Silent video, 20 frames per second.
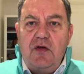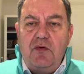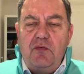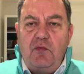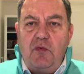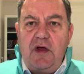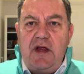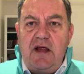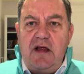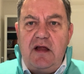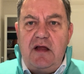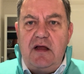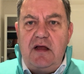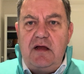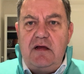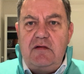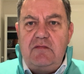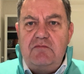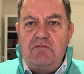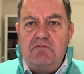
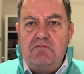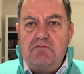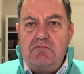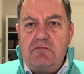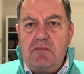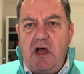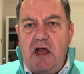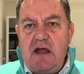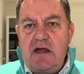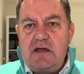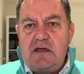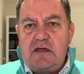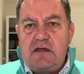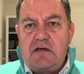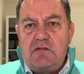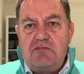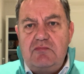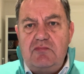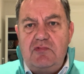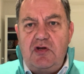We
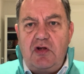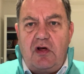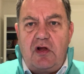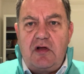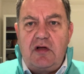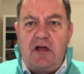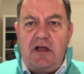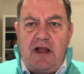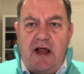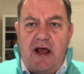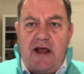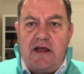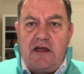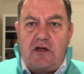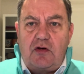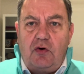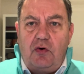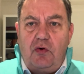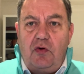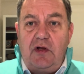might not
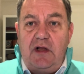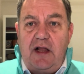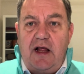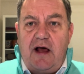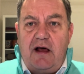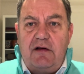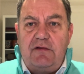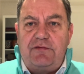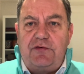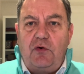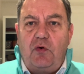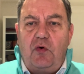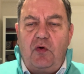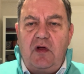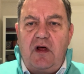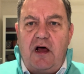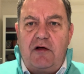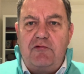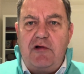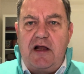like or love all
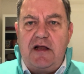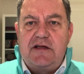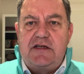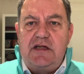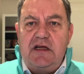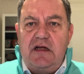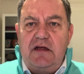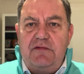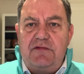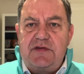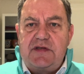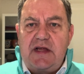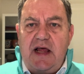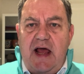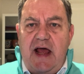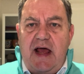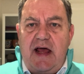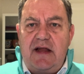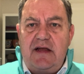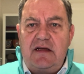our relatives,
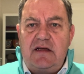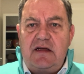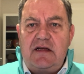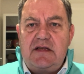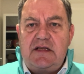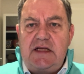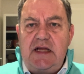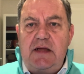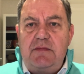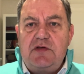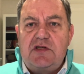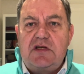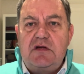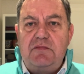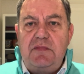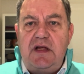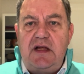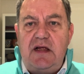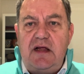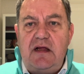and it seems to
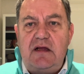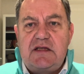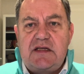me